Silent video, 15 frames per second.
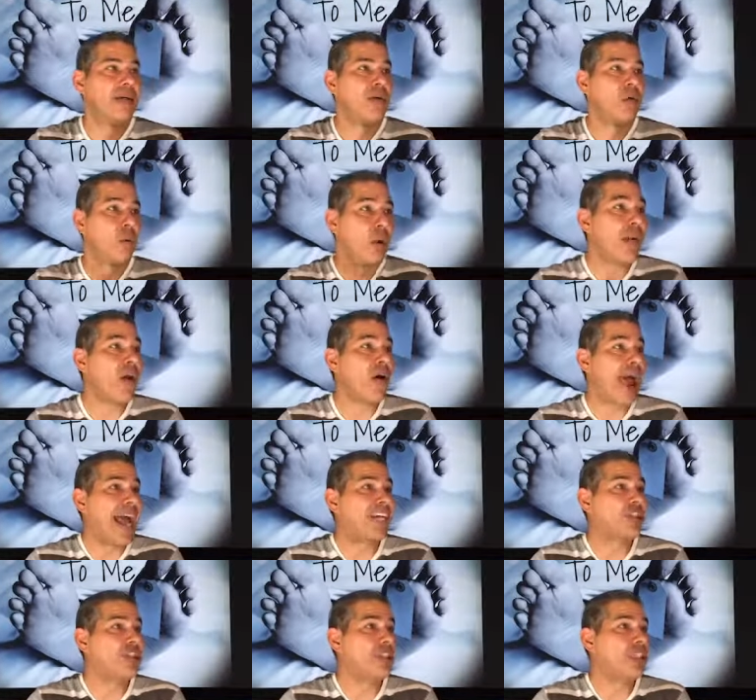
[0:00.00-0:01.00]
We are
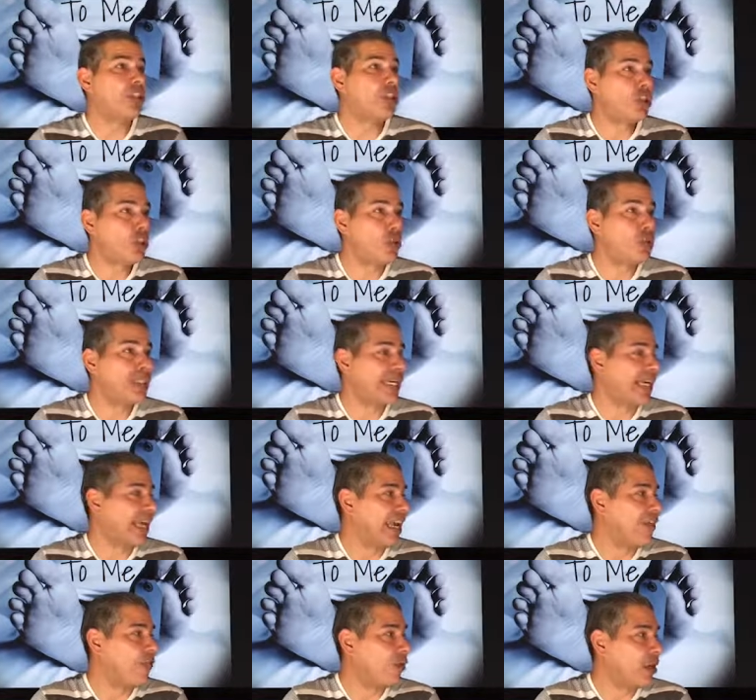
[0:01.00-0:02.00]
actually choosing,
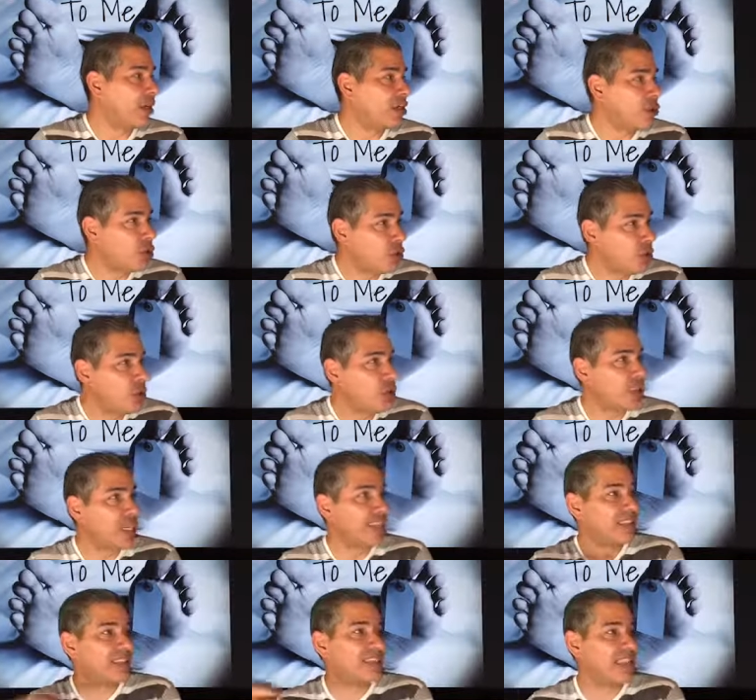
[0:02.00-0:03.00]
if we're going to choose
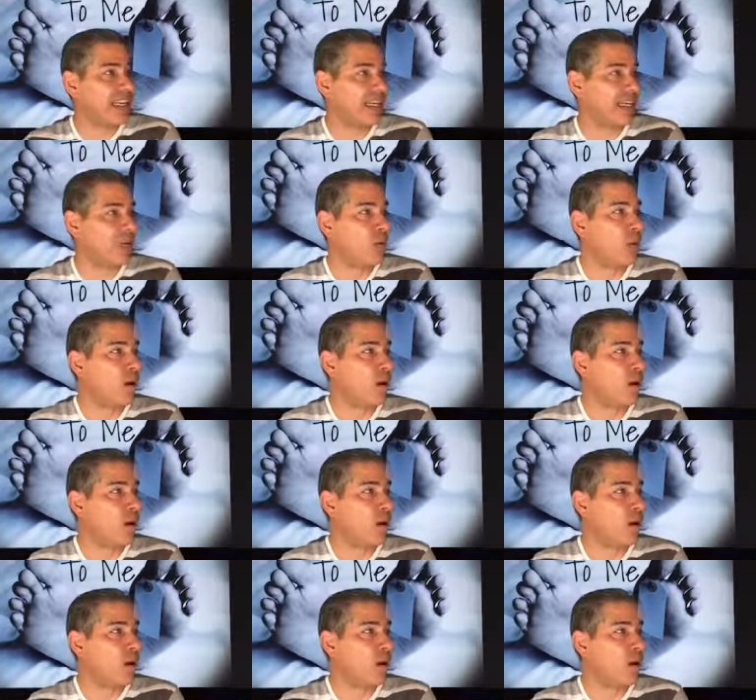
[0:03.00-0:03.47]
sin,